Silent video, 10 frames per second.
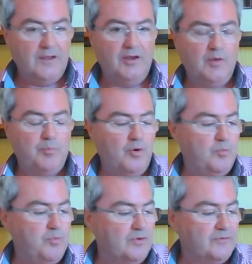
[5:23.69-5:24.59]
In a
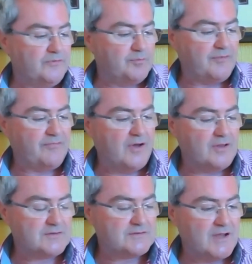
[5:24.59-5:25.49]
pub once, my
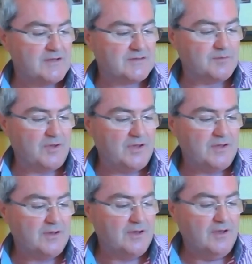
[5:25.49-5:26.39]
father said to
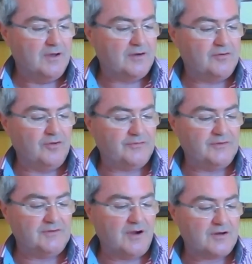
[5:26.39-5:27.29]
me, across the
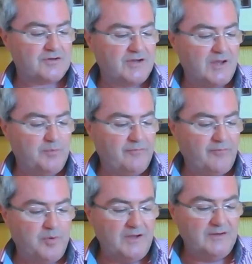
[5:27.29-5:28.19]
dark shape of a
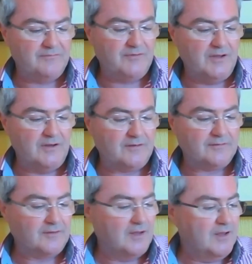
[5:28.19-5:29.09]
pint of
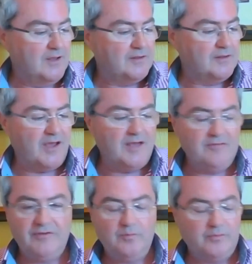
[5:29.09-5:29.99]
Guinness, that
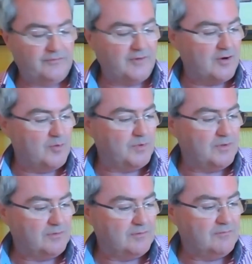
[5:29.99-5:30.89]
envy was
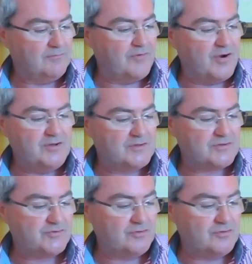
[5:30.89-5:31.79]
terrible, very
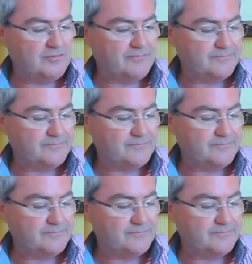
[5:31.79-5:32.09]
destructive.